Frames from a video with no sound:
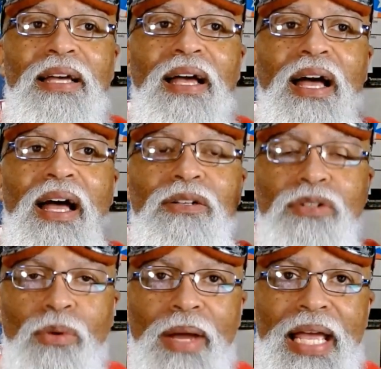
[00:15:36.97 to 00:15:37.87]
a
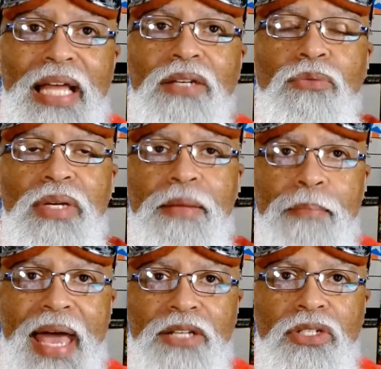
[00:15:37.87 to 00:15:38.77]
grand
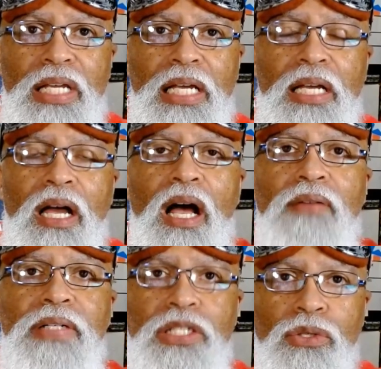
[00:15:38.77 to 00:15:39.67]
reimagining of
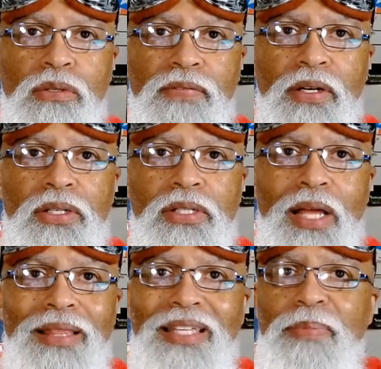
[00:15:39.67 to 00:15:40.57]
a universe
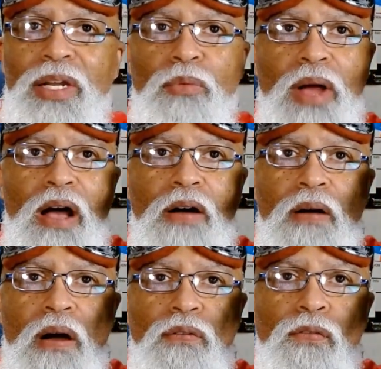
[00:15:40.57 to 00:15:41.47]
that's been around
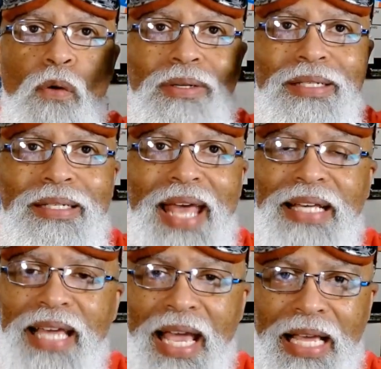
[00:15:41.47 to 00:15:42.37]
for
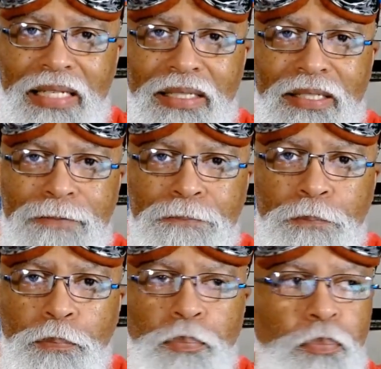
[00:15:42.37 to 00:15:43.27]
decades.
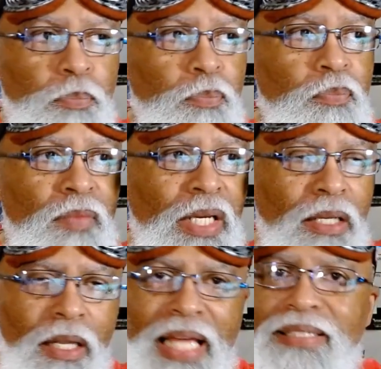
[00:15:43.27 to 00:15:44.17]

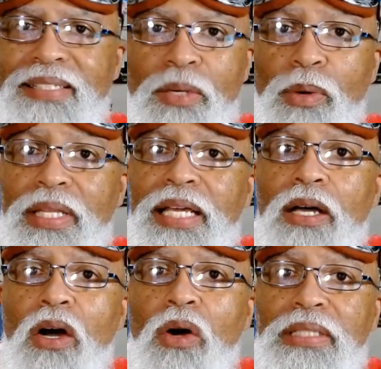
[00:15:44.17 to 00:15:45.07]
Let's see where they
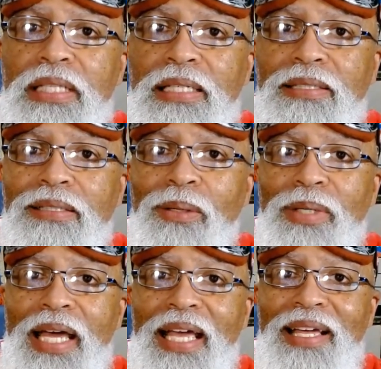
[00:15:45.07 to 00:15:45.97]
go with this,
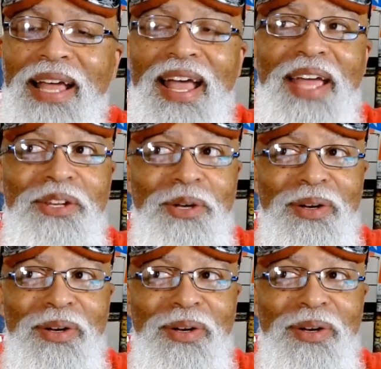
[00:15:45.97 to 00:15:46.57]
okay? And you're going to